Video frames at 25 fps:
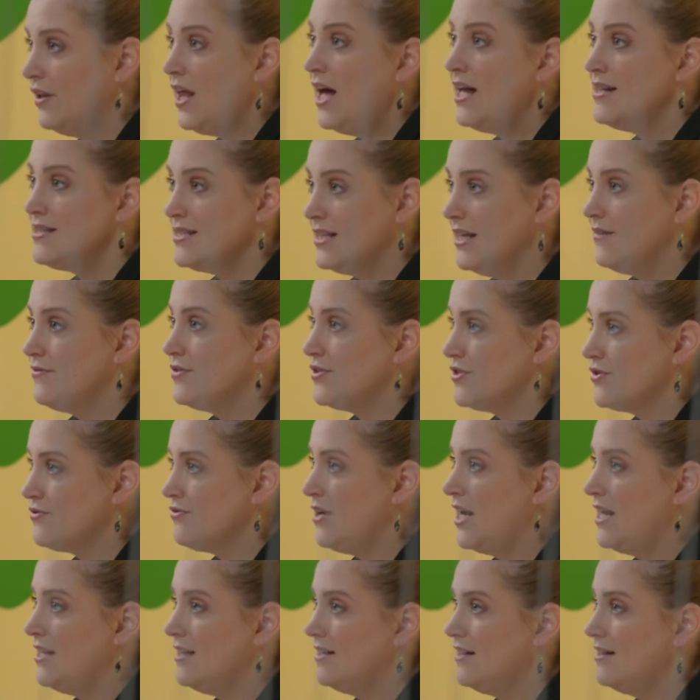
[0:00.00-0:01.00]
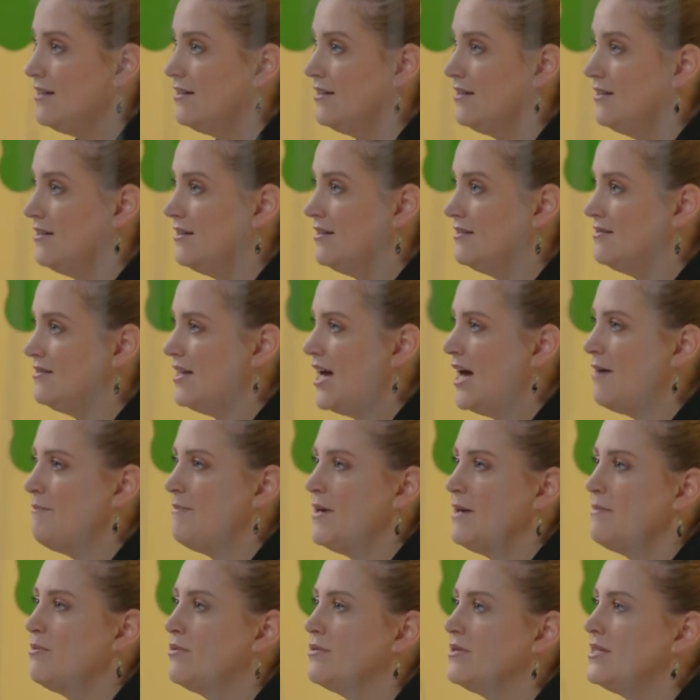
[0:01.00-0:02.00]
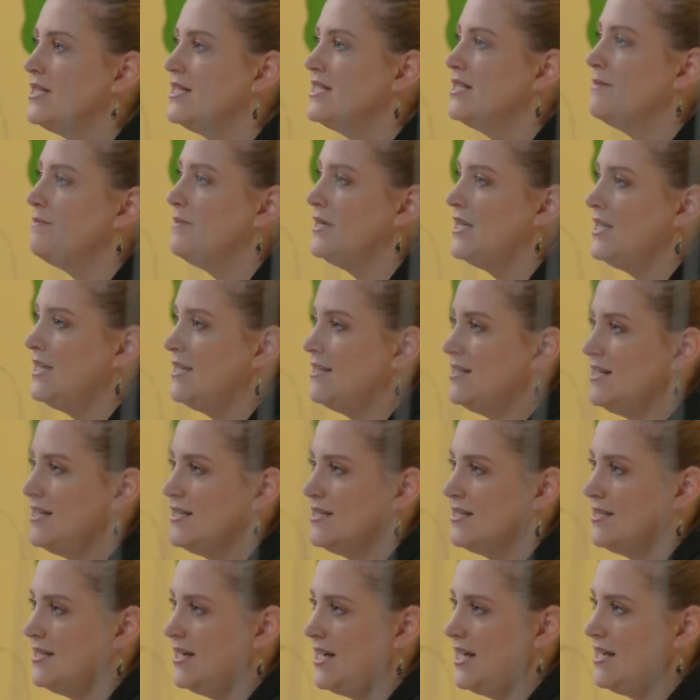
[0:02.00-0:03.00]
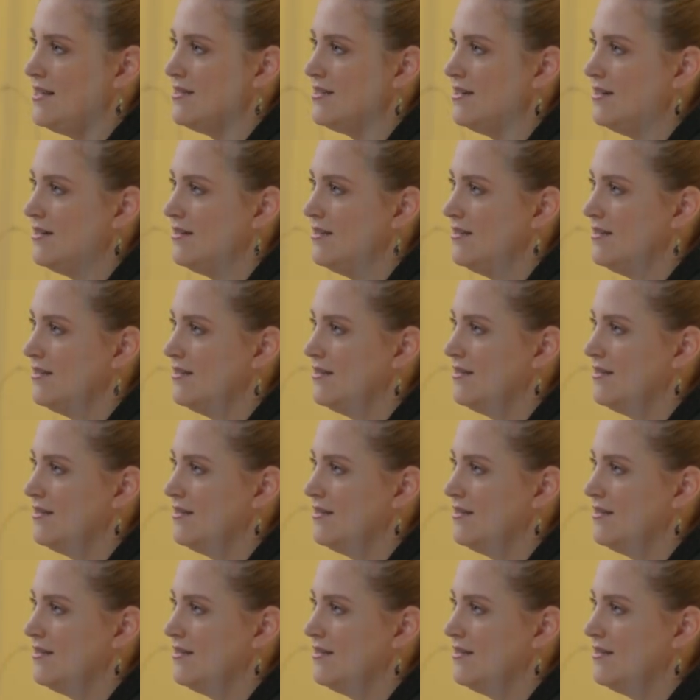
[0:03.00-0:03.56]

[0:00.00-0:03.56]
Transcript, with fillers: Flights left Australia and people disappeared into the ether.